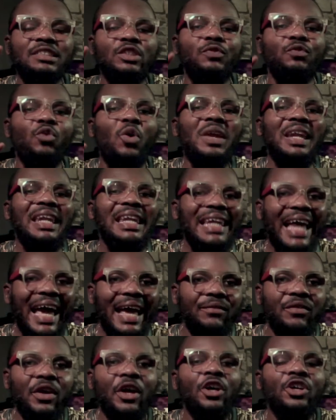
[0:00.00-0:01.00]
it for
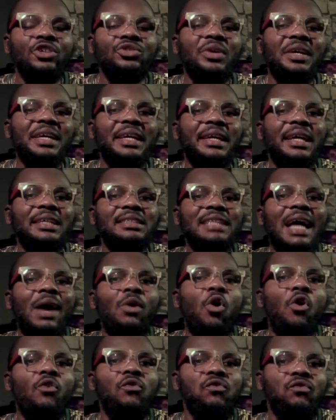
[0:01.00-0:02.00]
live. So in case that
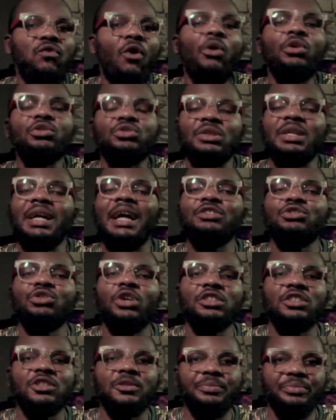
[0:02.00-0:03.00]
one falls, you can
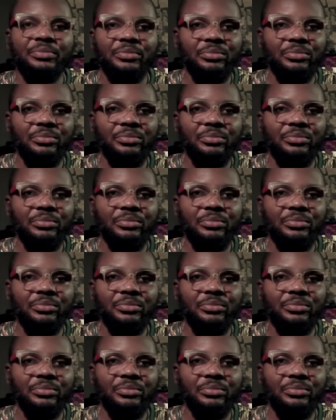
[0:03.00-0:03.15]
just